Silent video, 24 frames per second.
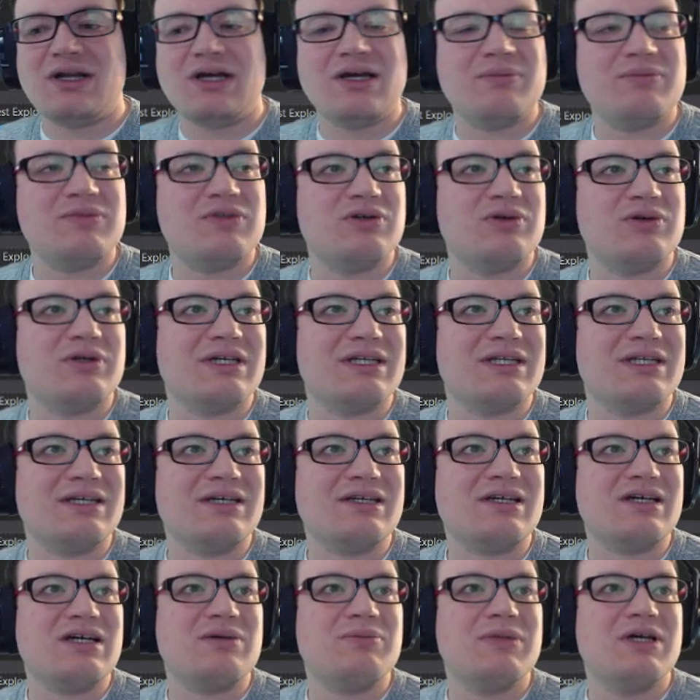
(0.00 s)
I'm doing in
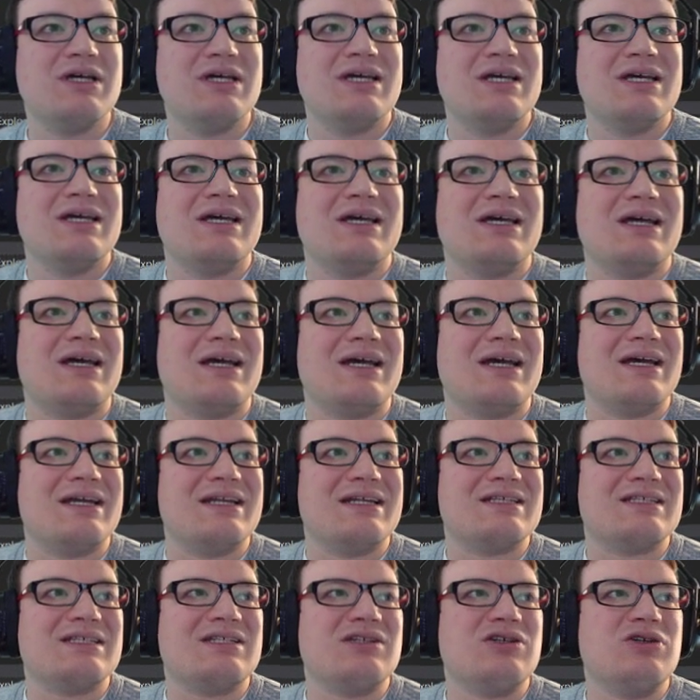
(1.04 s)
GitHub,
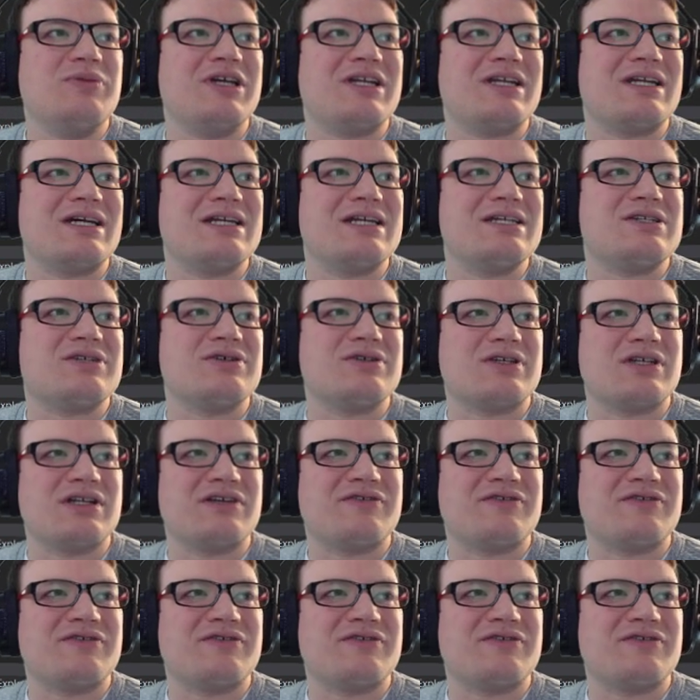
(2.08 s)
and it's a little bit nicer than